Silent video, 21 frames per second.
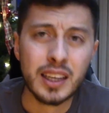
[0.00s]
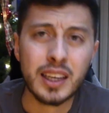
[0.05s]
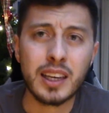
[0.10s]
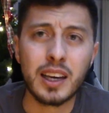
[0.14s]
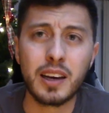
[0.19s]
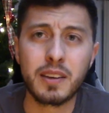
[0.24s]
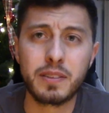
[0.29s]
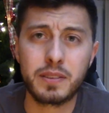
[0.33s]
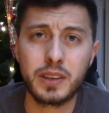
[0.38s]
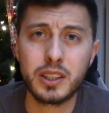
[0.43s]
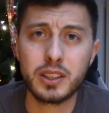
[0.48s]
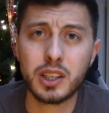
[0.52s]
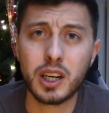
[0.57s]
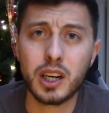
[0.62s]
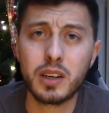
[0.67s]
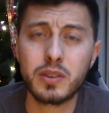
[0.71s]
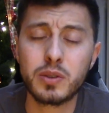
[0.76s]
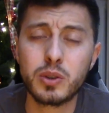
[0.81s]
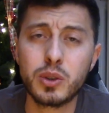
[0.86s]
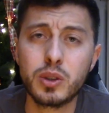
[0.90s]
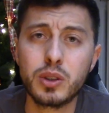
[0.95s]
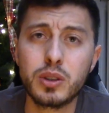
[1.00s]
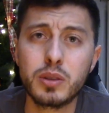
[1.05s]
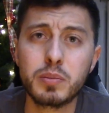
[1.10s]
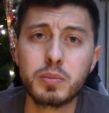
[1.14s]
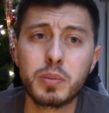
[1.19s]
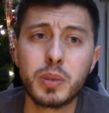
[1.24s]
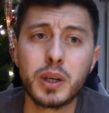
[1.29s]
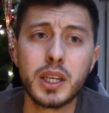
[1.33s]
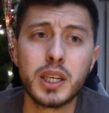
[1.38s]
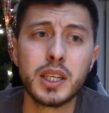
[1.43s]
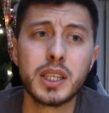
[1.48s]
I felt awful,
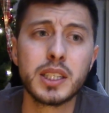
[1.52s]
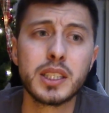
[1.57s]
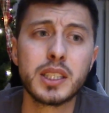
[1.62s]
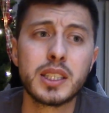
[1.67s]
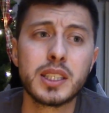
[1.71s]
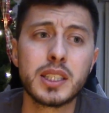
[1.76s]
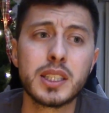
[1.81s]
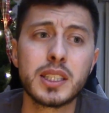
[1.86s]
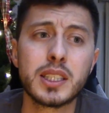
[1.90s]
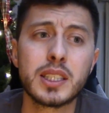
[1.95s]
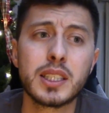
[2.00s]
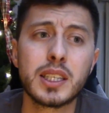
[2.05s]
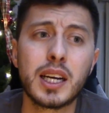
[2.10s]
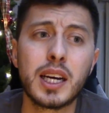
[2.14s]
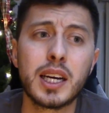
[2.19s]
but